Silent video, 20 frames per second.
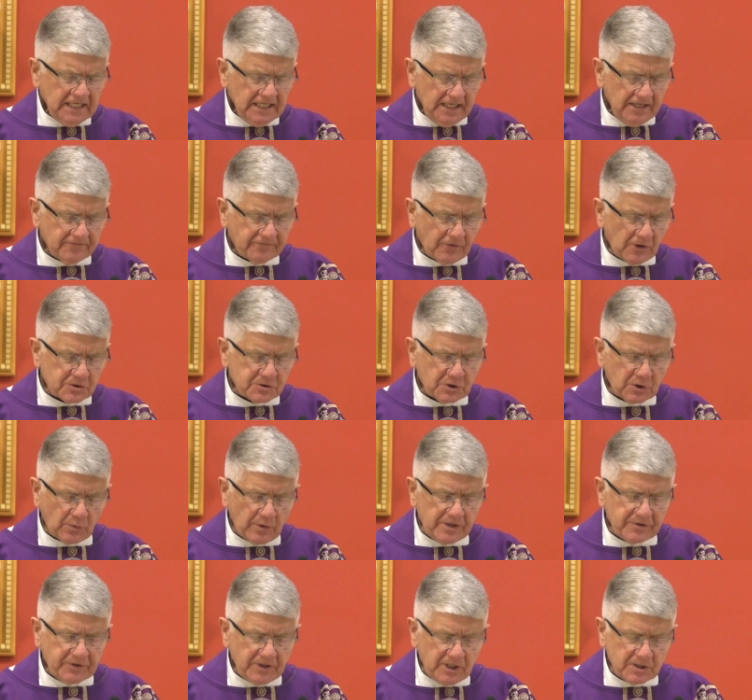In 1
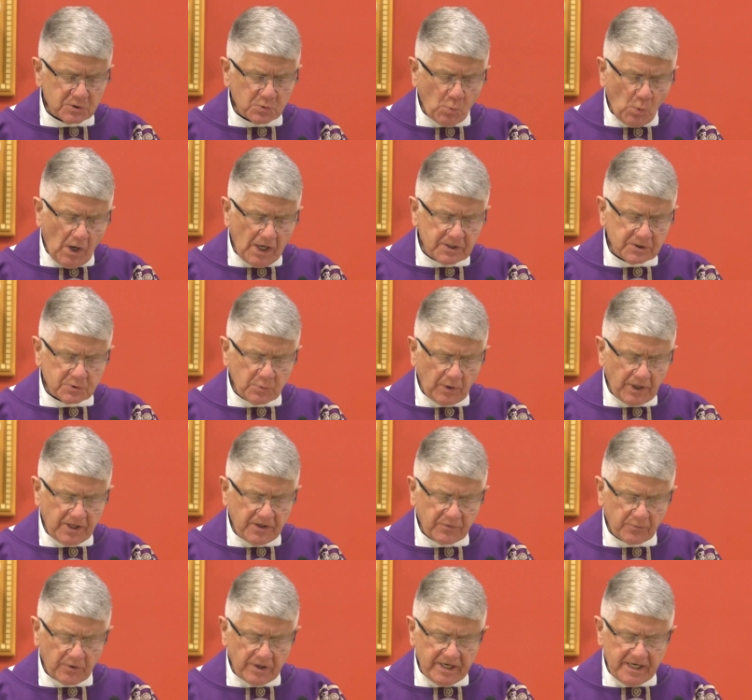Corinthians
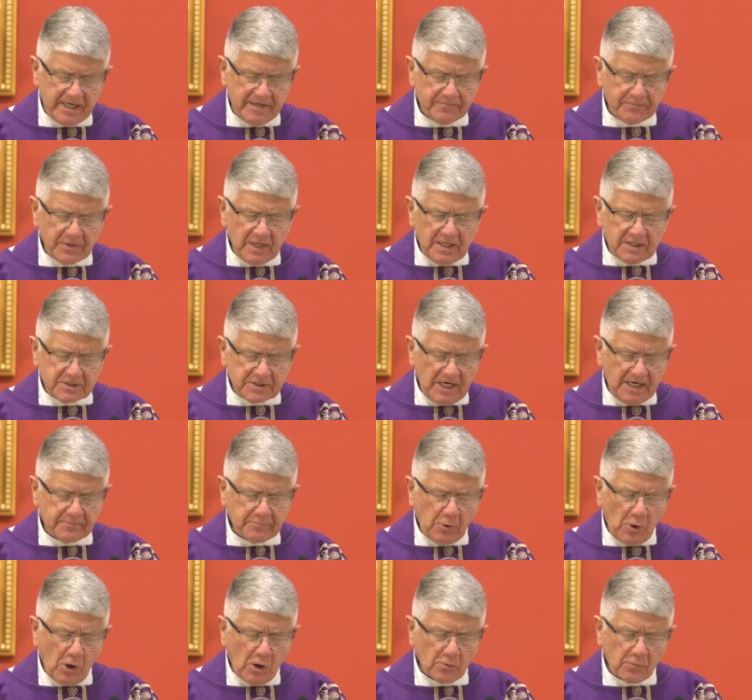1:23, St.
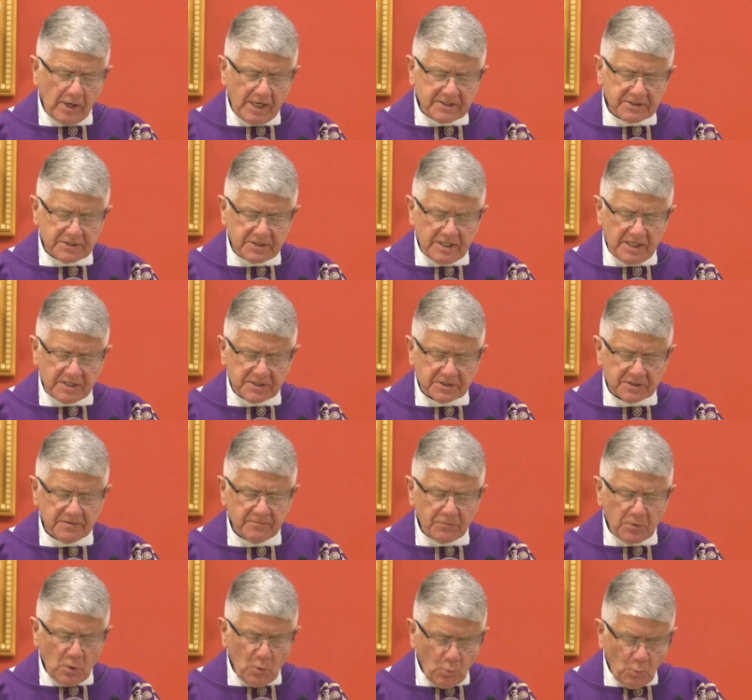Paul writes this,
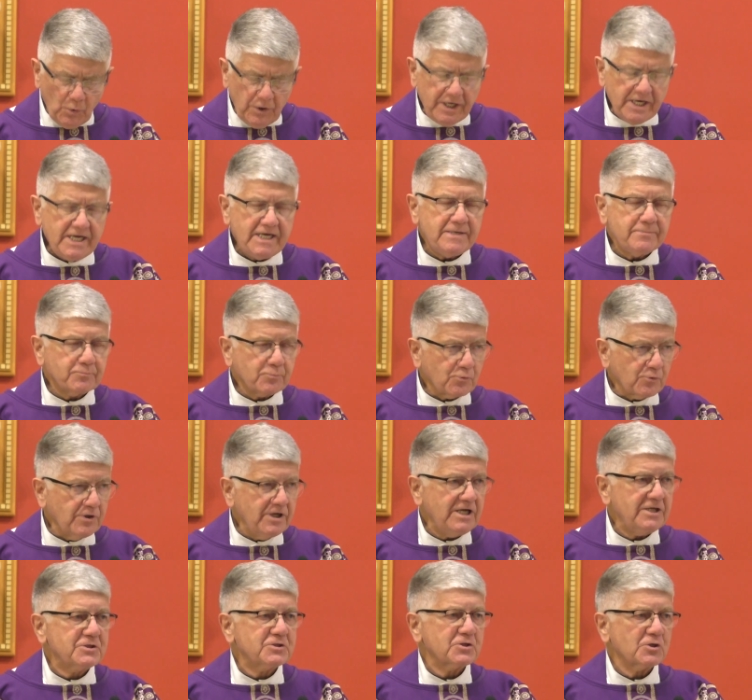"We
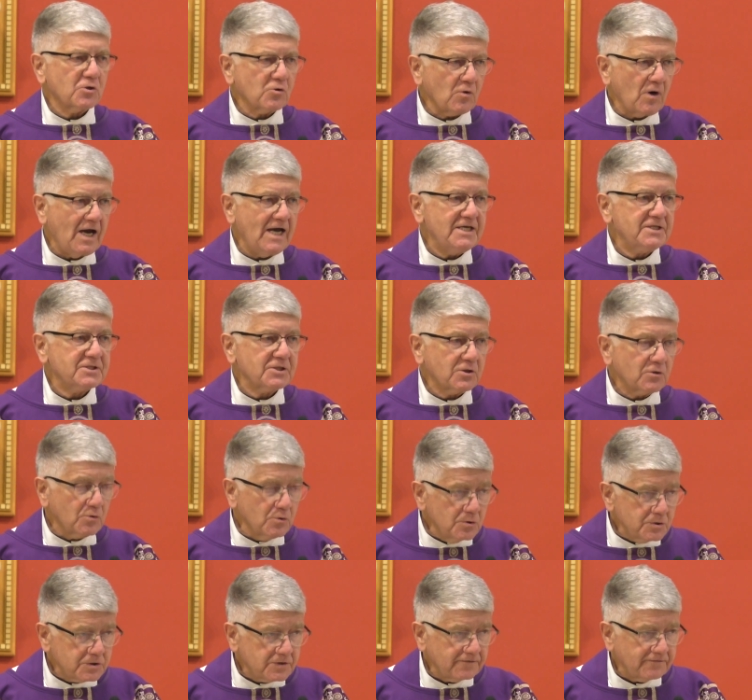preach Christ
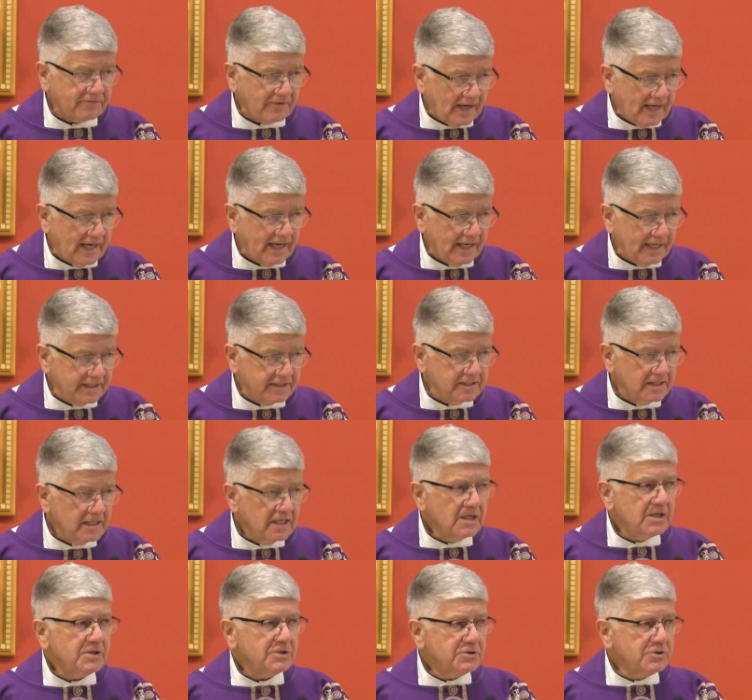crucified,
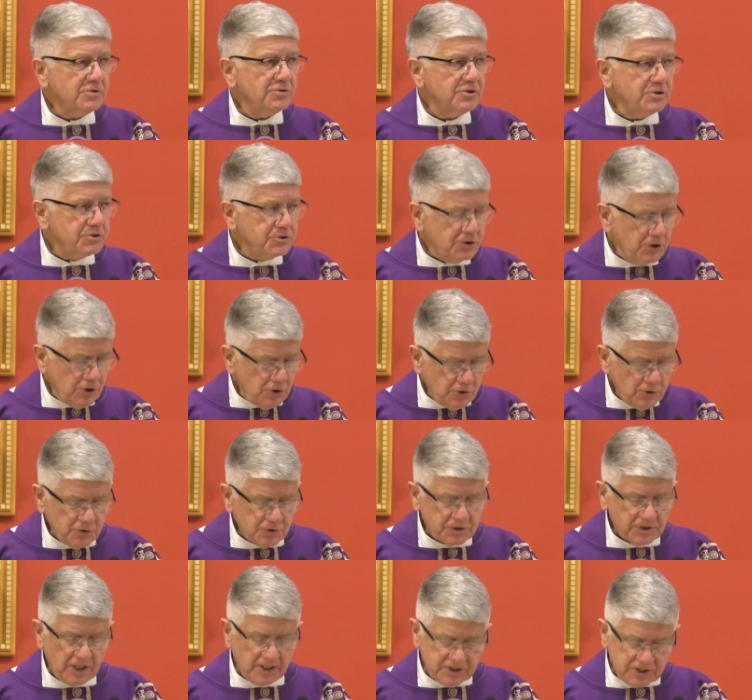to the
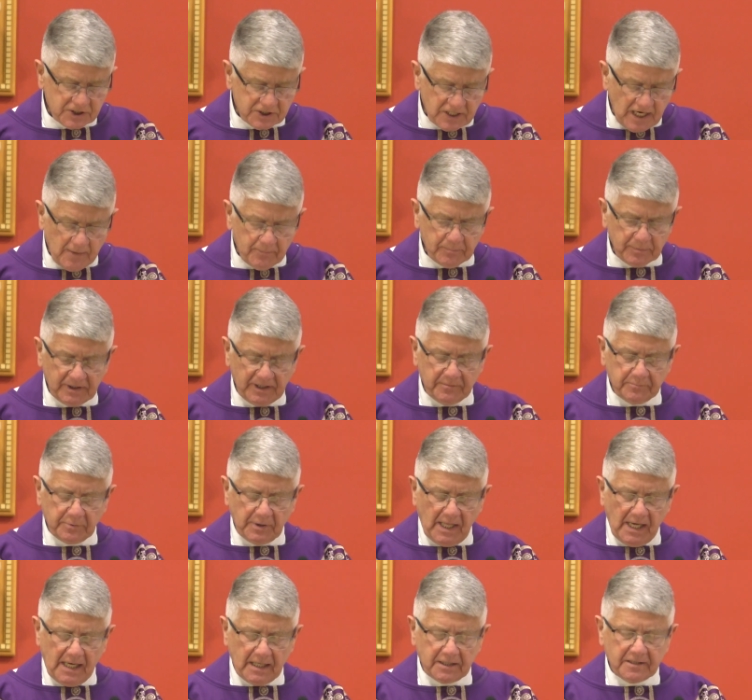Jews a stumbling
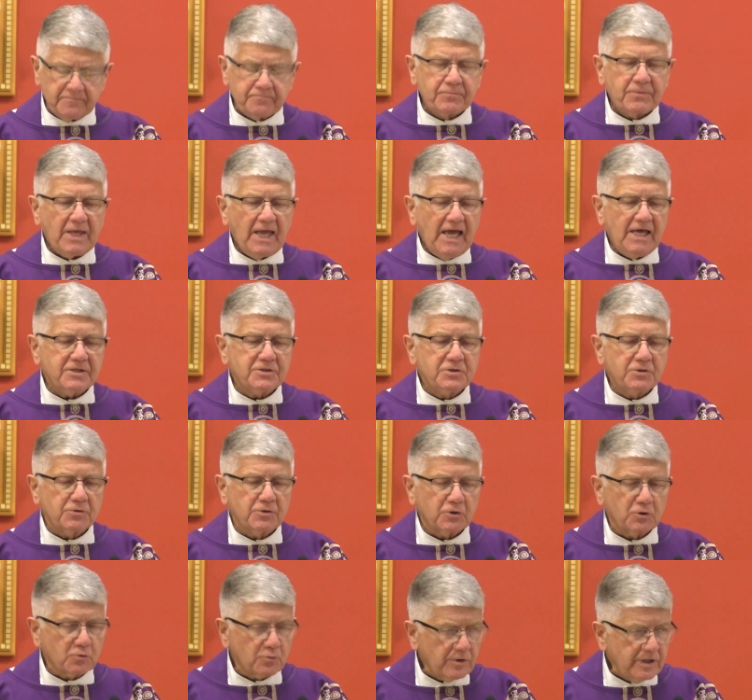block, and to
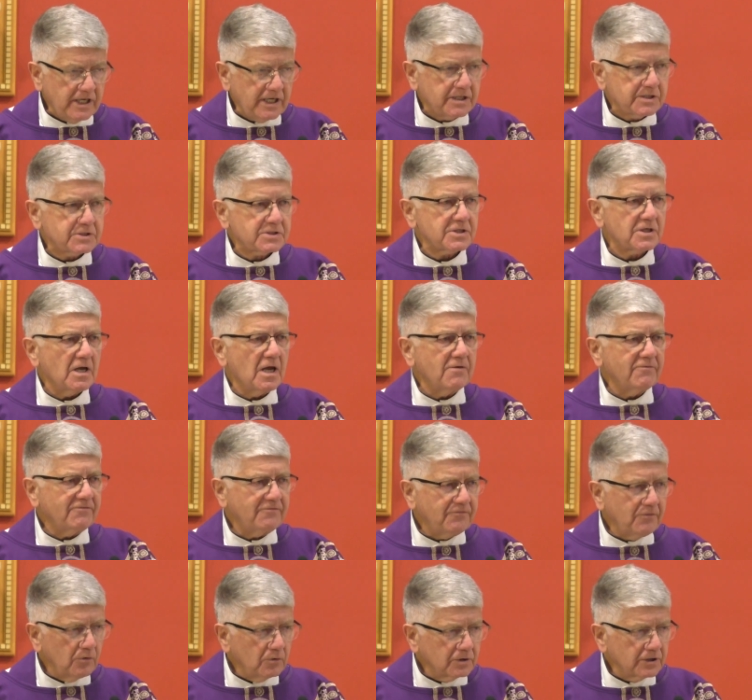the Greeks
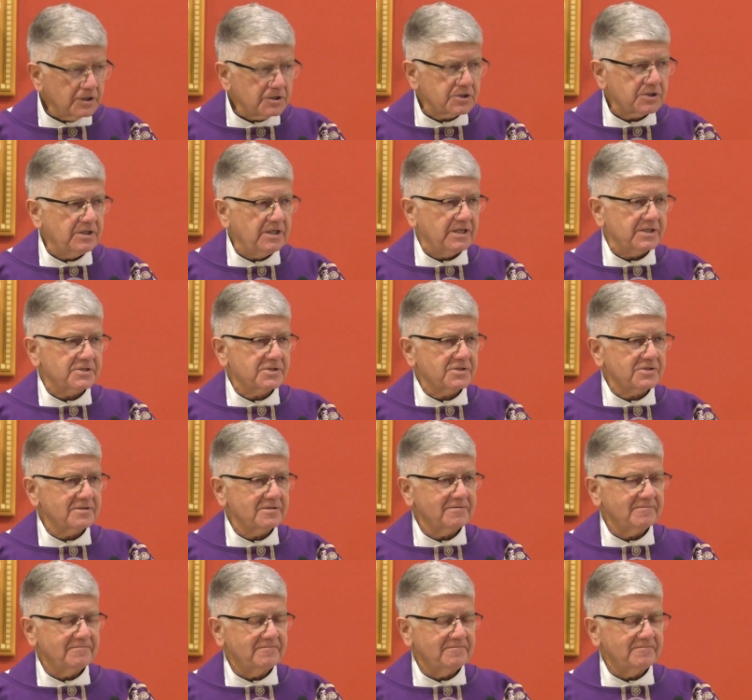foolishness."